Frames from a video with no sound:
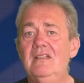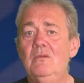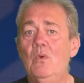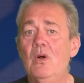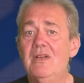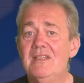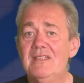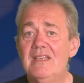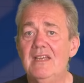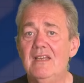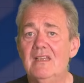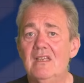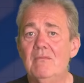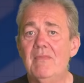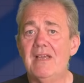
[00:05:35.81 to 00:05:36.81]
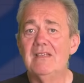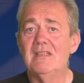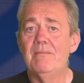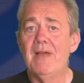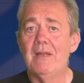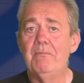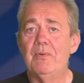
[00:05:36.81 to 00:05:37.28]
what is it that makes a
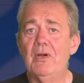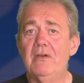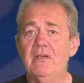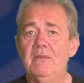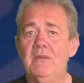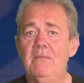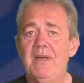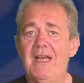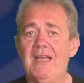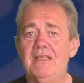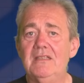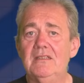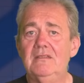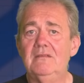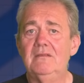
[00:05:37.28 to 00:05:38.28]
bad programmer bad?